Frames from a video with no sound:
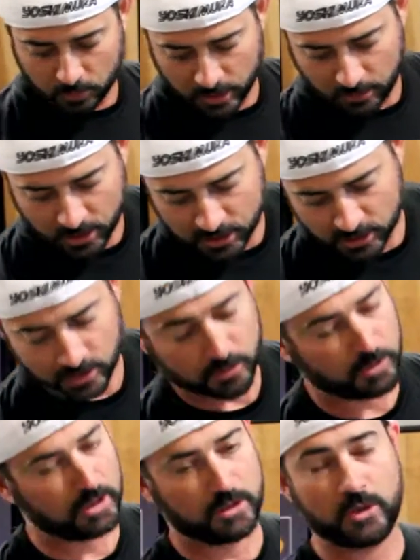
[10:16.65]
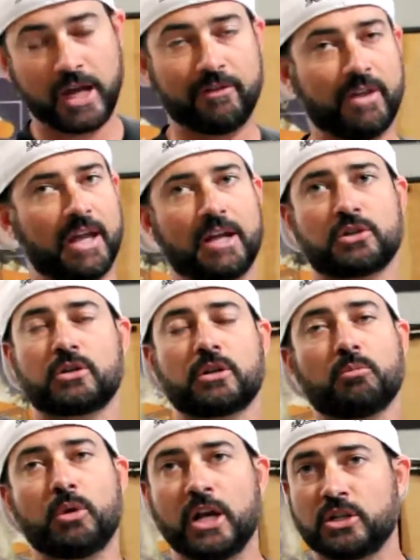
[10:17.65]
pretty much you have that extra
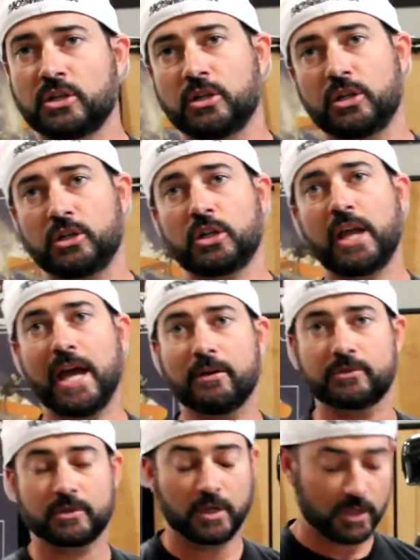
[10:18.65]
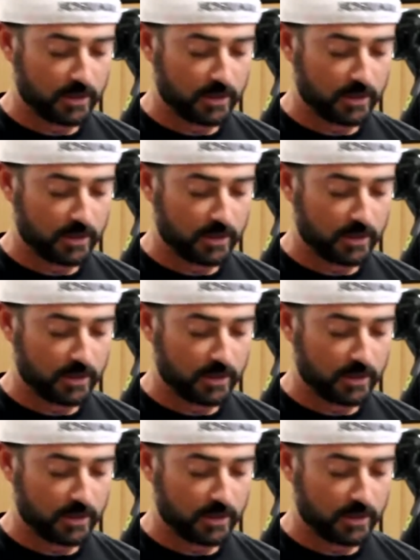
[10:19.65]
compression on your calves.